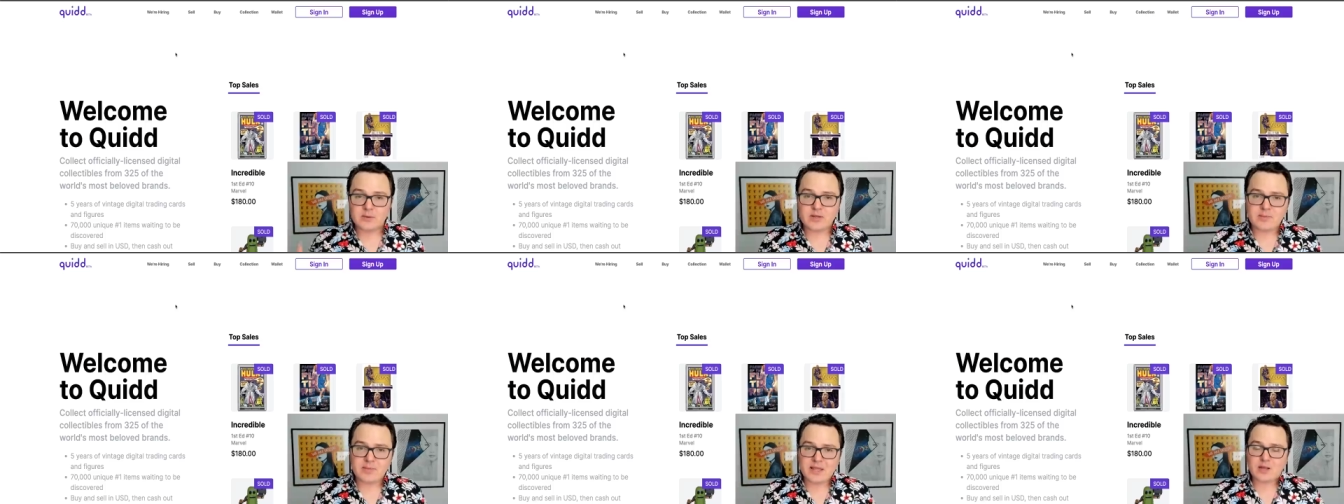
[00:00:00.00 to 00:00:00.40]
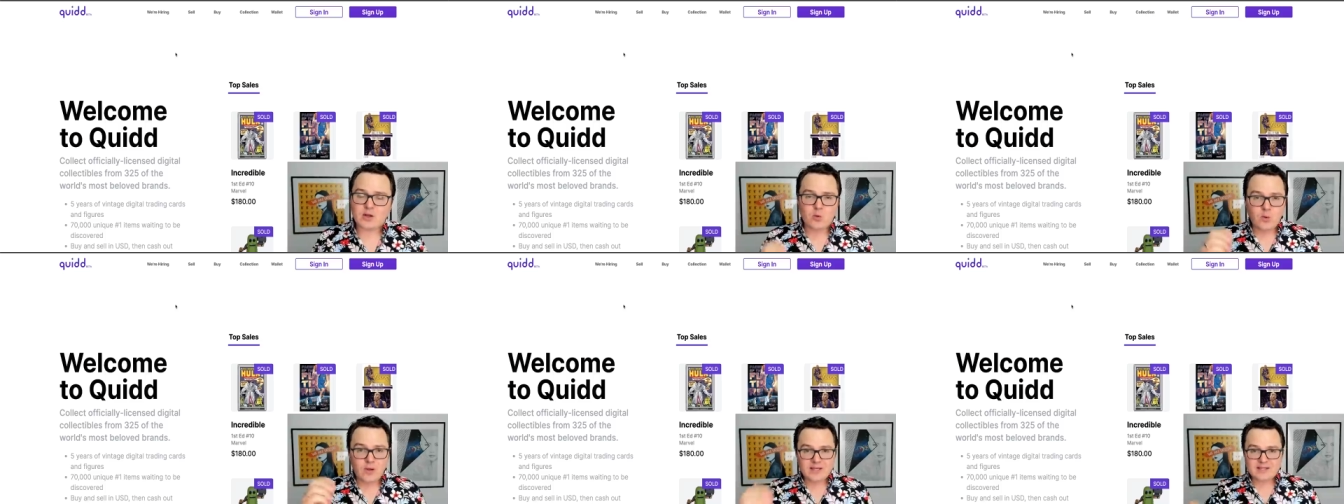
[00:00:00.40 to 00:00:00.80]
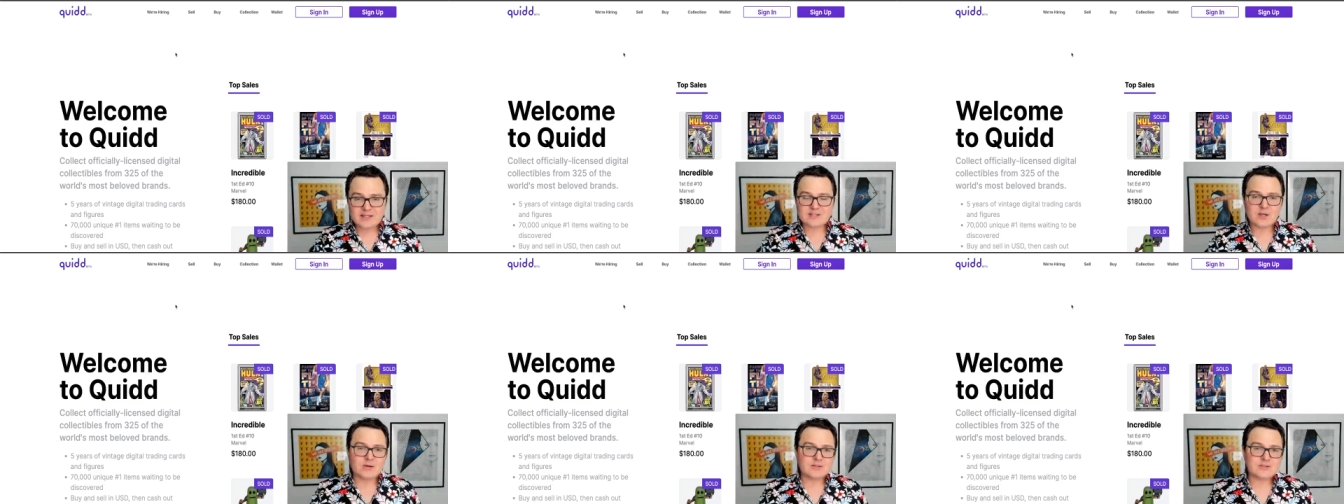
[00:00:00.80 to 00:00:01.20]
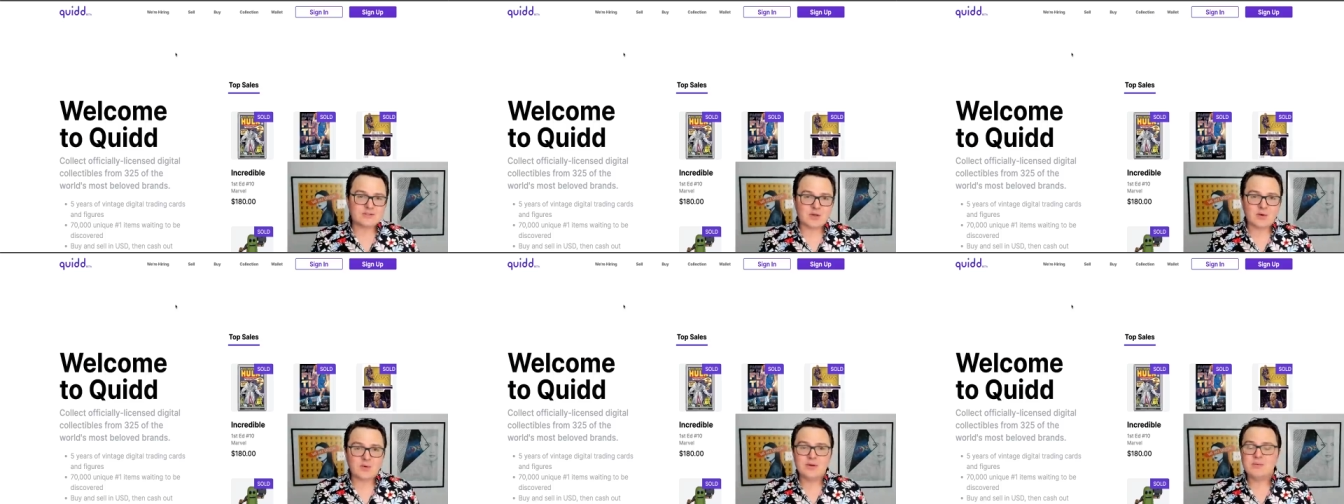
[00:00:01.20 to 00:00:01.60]
really big. Quidd is
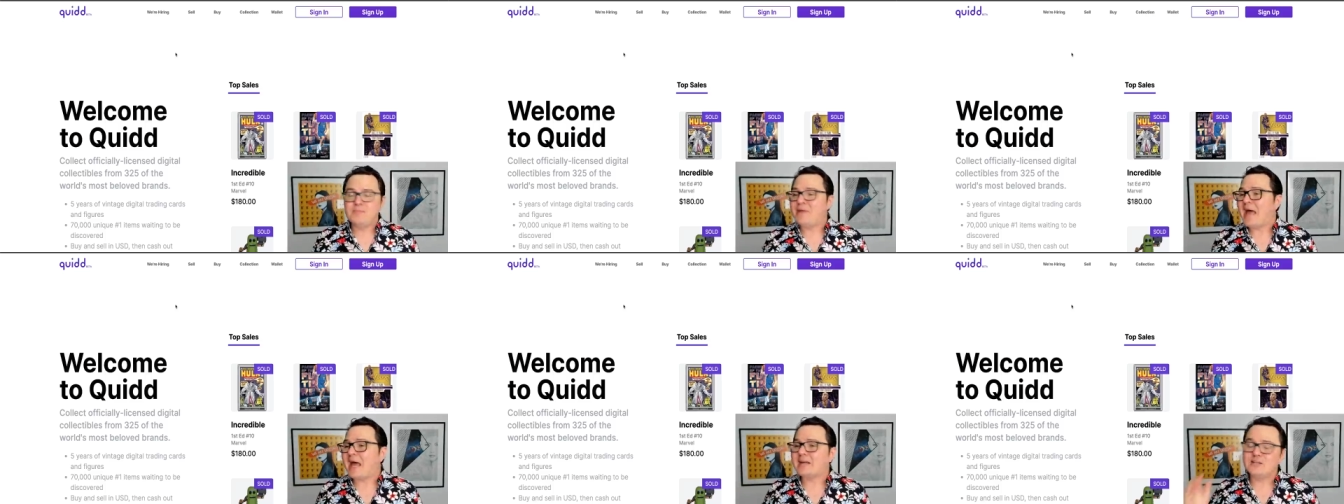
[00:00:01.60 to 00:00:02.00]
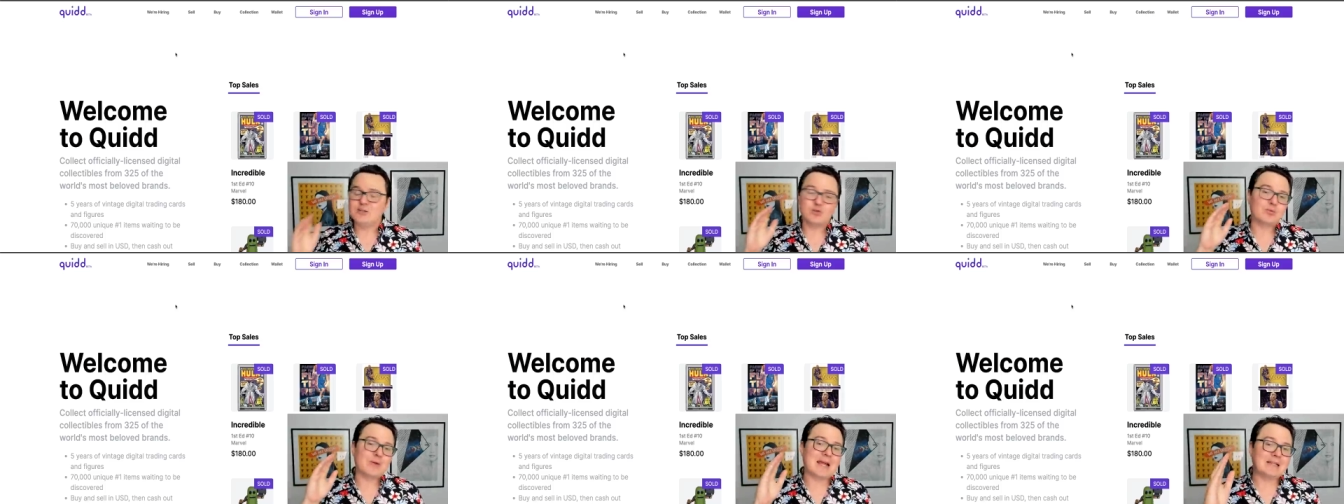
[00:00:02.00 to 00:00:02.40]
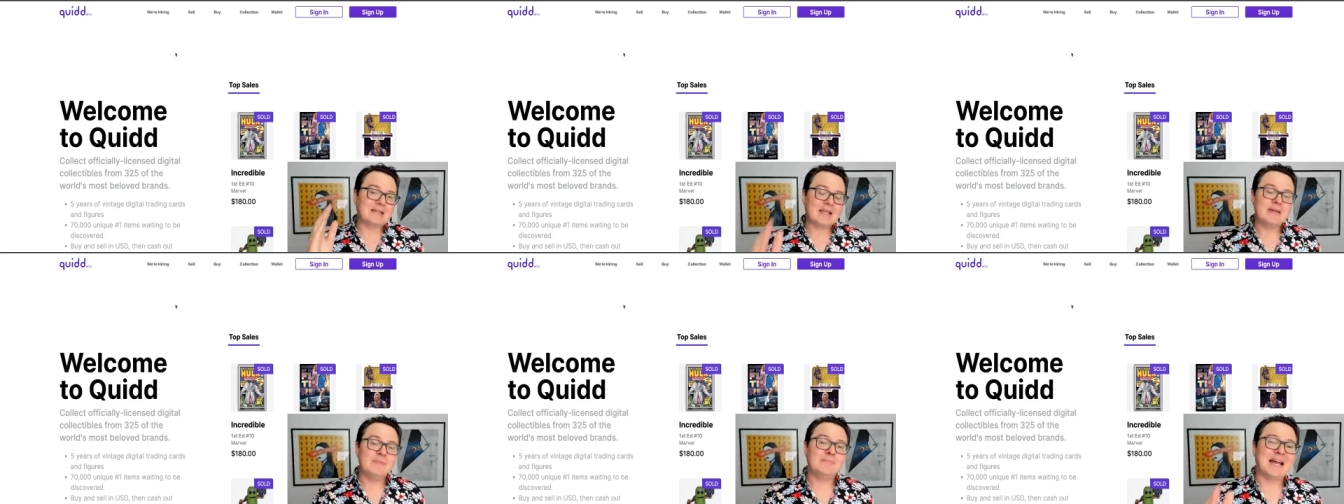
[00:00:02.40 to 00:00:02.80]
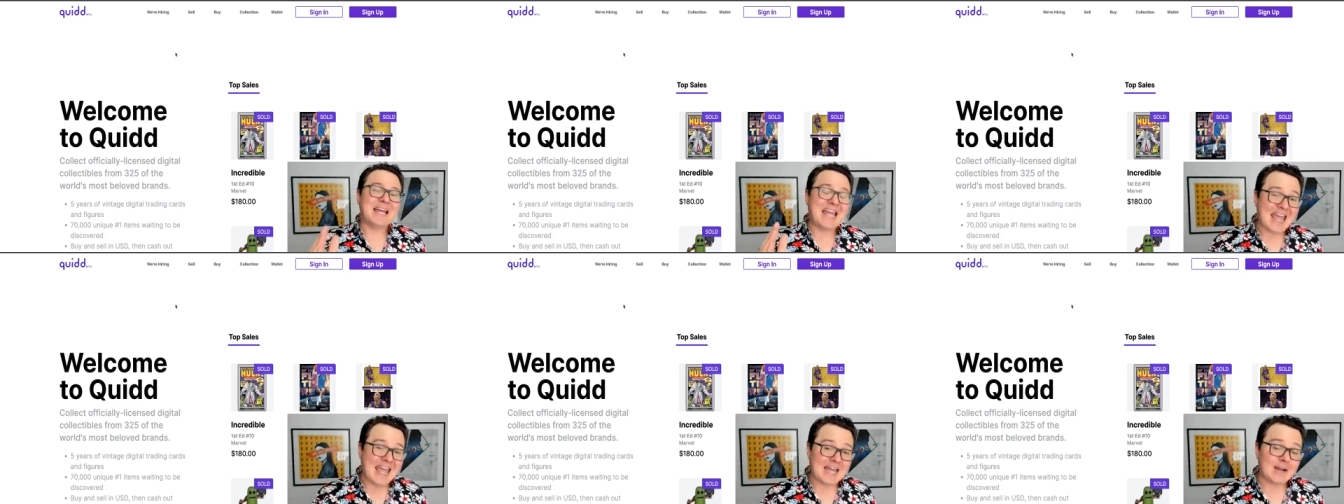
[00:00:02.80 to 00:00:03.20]
also backed directly
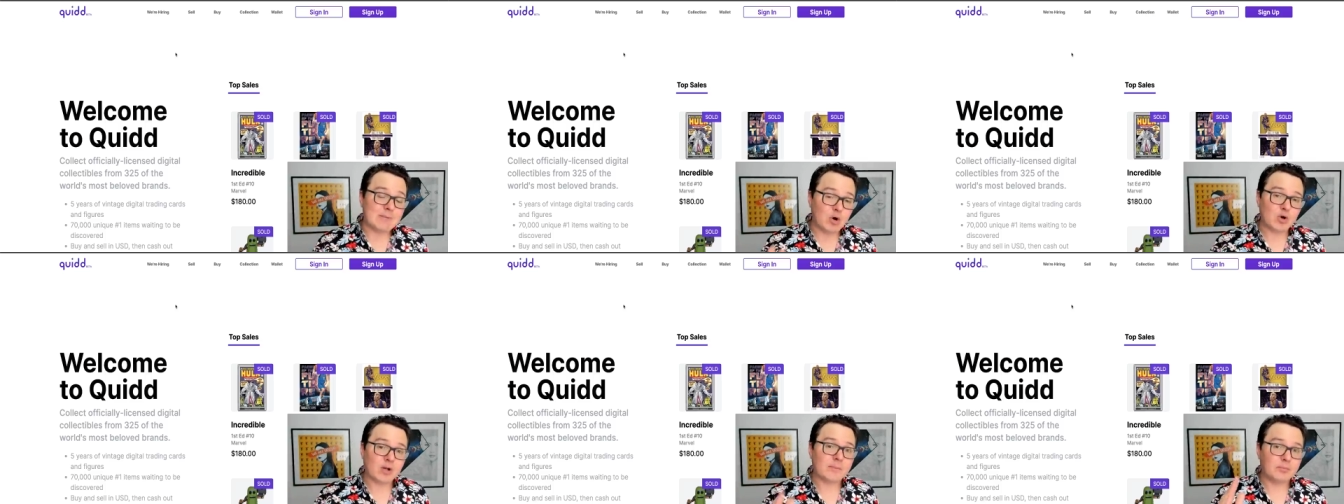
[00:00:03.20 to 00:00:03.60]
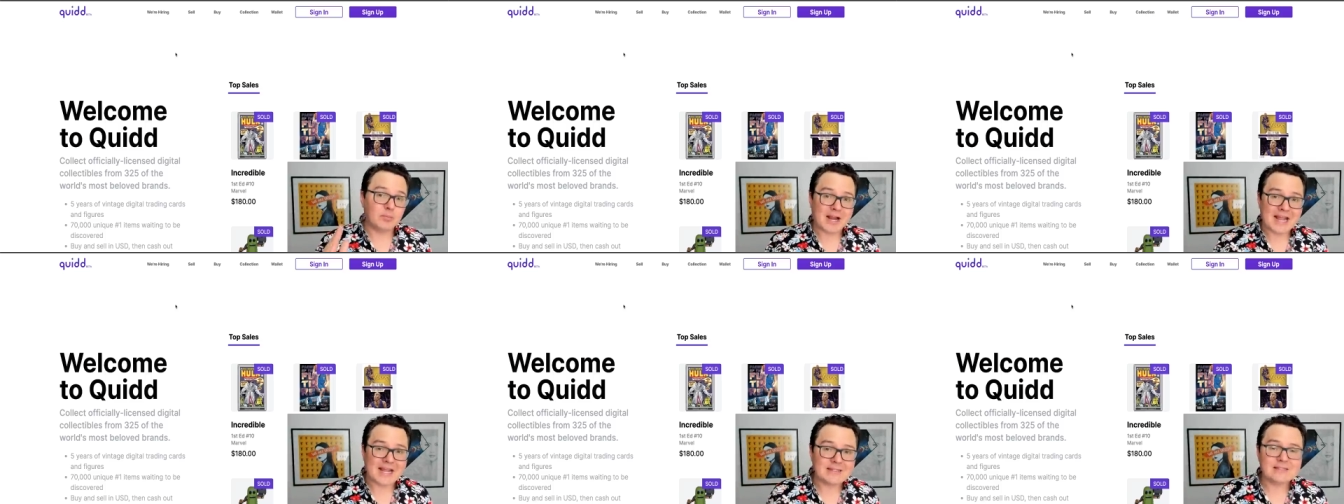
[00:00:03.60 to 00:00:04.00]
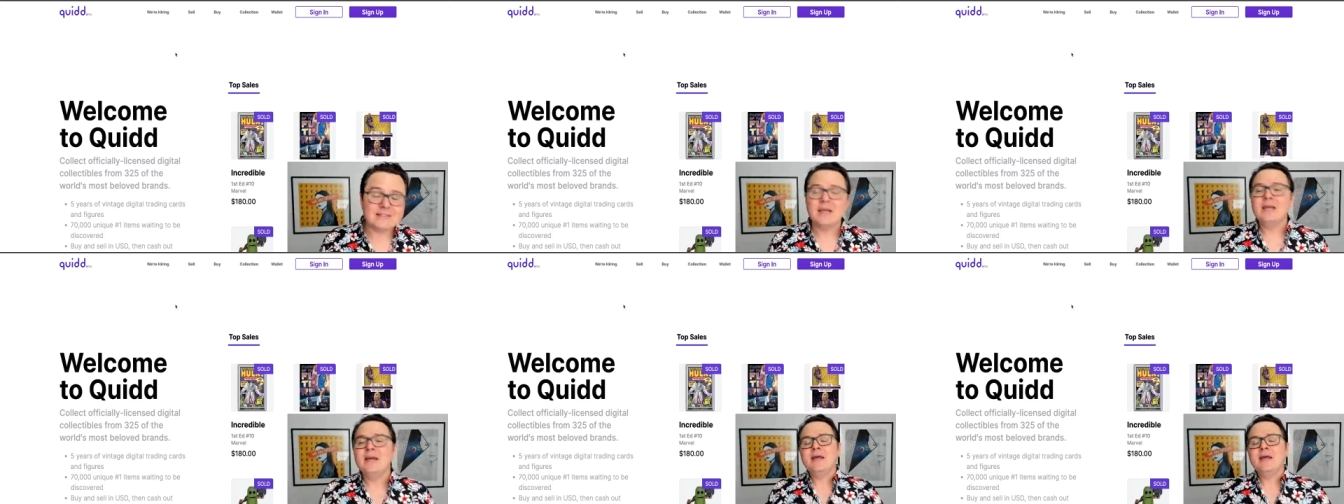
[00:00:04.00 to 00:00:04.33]
by Animoca Brands.